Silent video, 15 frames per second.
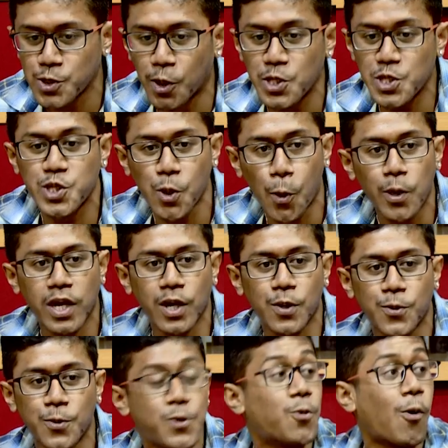you are showing
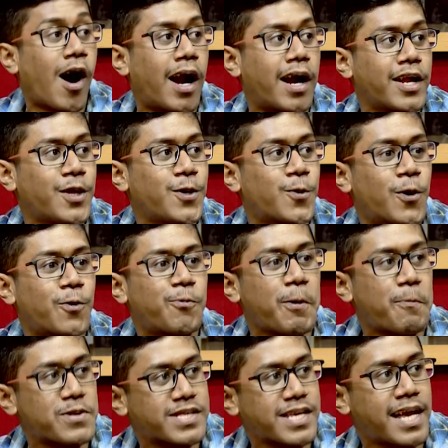who you are. You
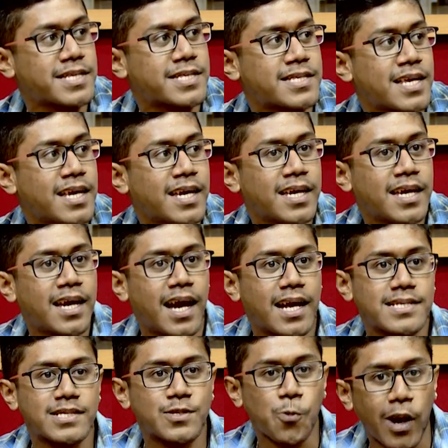represents
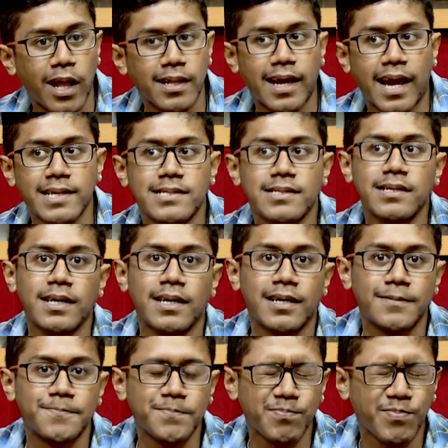as well as
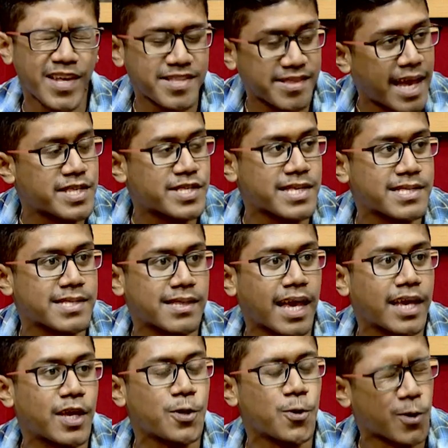the stances
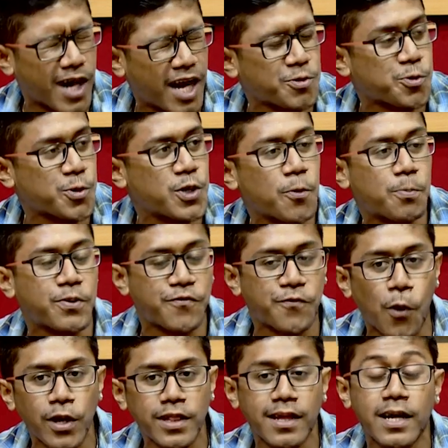like your country. You
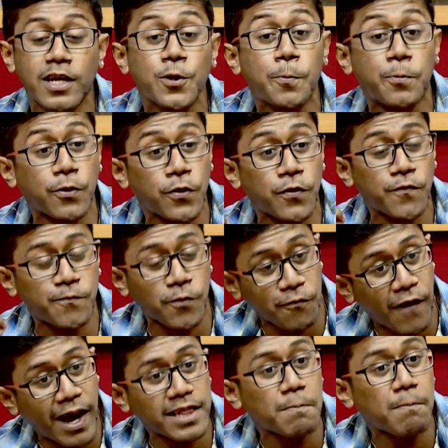
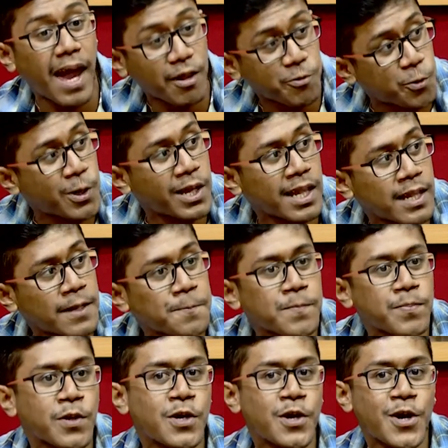provide the material.
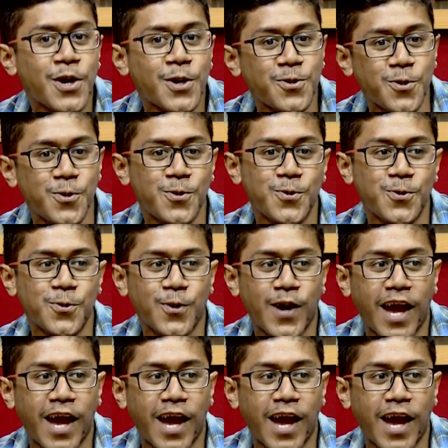You